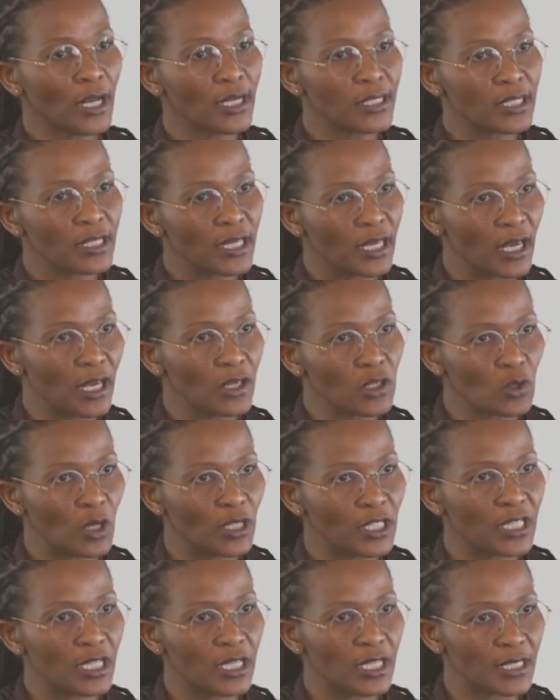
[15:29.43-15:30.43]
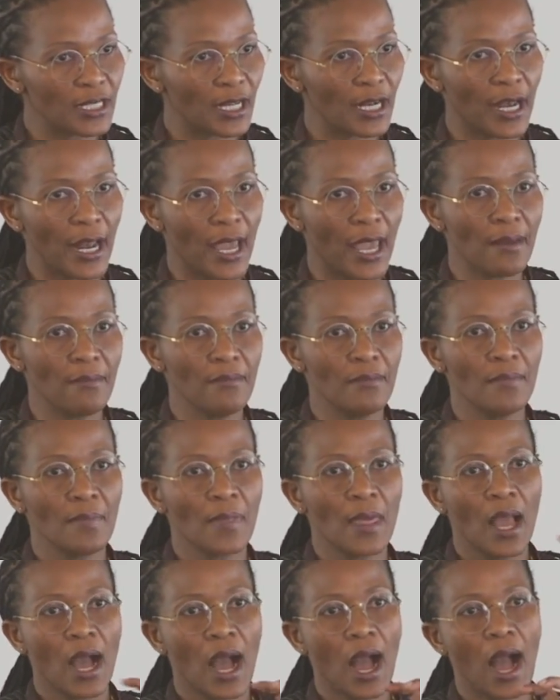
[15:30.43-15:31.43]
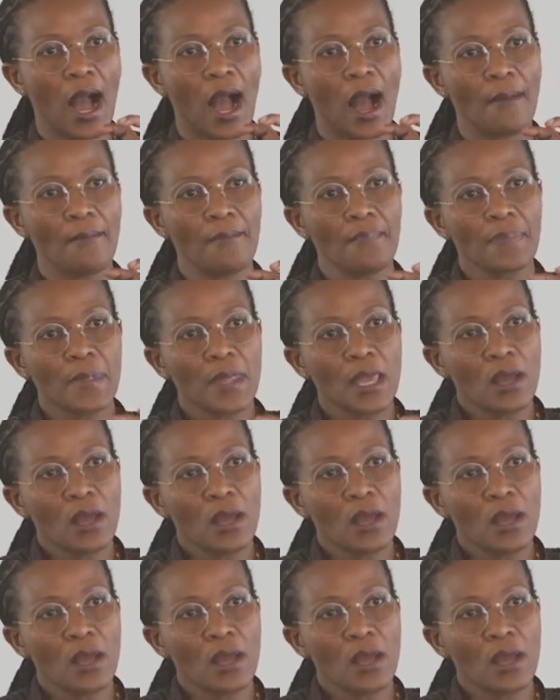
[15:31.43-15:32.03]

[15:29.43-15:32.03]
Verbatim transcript: at King Zwelithini's claim, um,